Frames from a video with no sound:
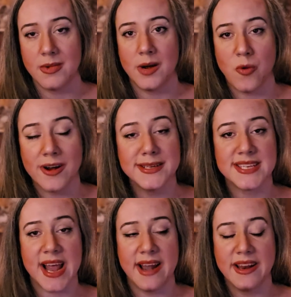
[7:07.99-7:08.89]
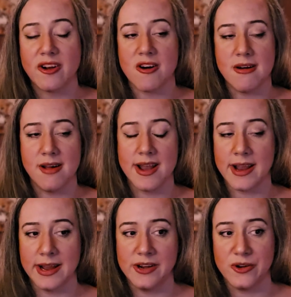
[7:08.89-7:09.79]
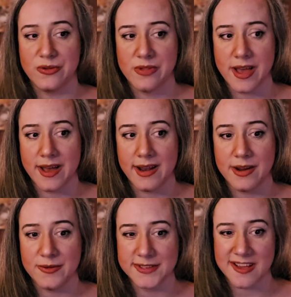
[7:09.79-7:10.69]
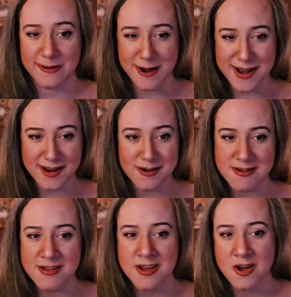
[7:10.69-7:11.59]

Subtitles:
wanted to end it all, and I knew that it was either end it all